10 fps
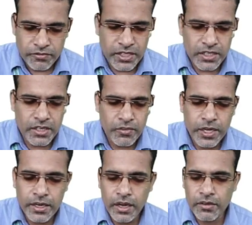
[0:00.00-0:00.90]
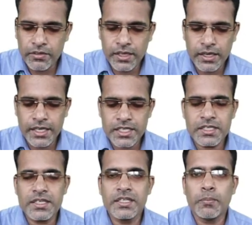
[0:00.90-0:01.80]
Further, we have the
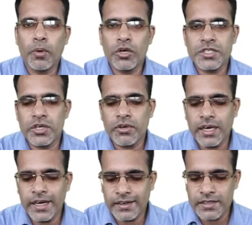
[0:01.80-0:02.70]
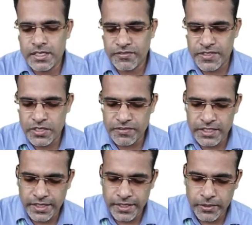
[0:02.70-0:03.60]
relations in the posterolateral surface of
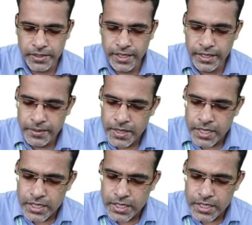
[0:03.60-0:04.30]
the thyroid gland.